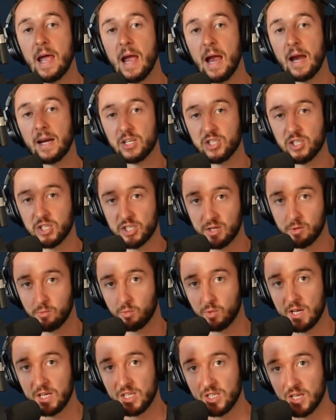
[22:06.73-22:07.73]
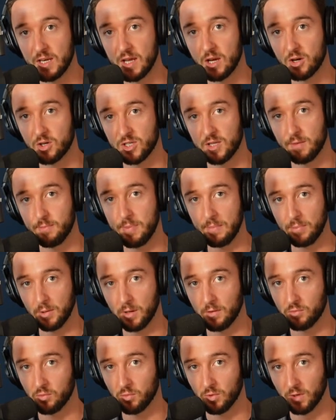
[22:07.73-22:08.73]
And it's just in recent years that people
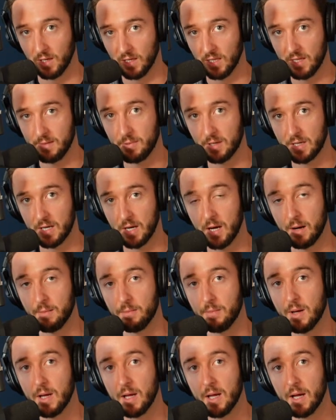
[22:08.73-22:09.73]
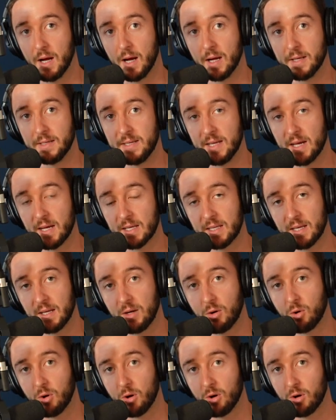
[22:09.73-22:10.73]
have really become addicted
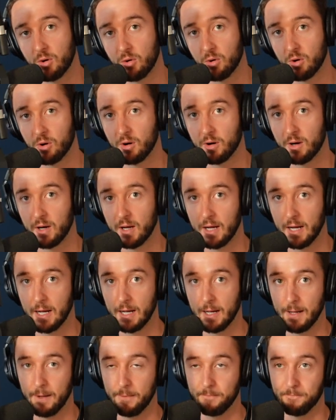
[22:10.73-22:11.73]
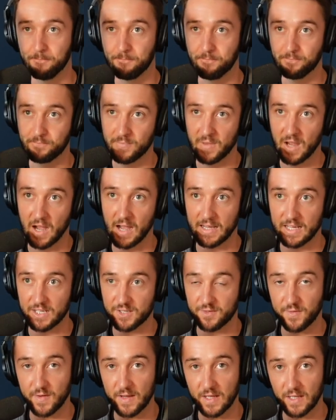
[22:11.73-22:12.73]
or I guess
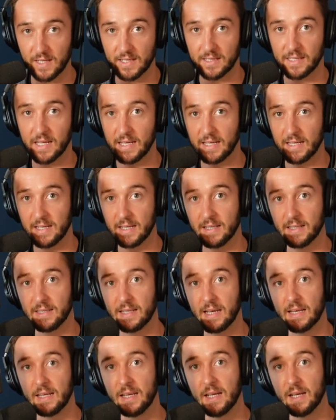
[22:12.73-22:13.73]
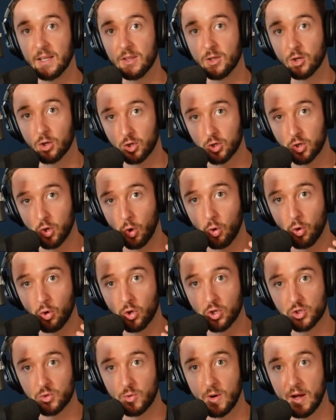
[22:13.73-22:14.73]
feeling that their
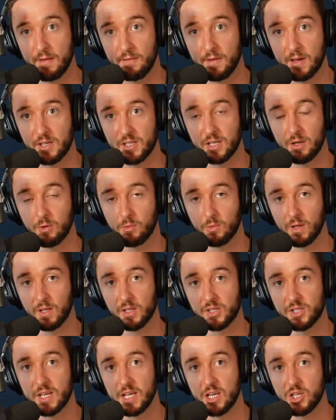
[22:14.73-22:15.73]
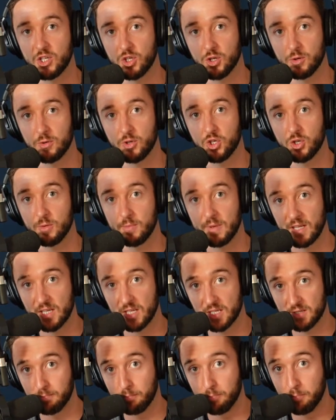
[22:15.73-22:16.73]
goals when investing in real estate should be
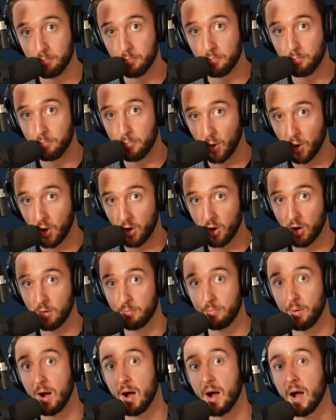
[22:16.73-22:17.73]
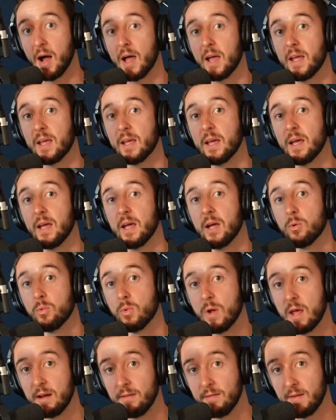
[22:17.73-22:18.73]
this buy,
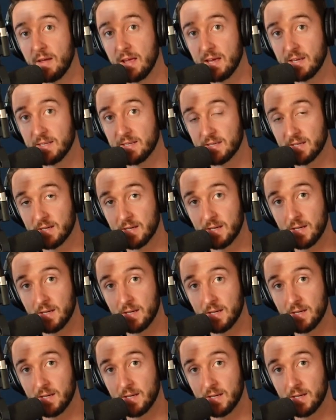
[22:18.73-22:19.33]
renovate,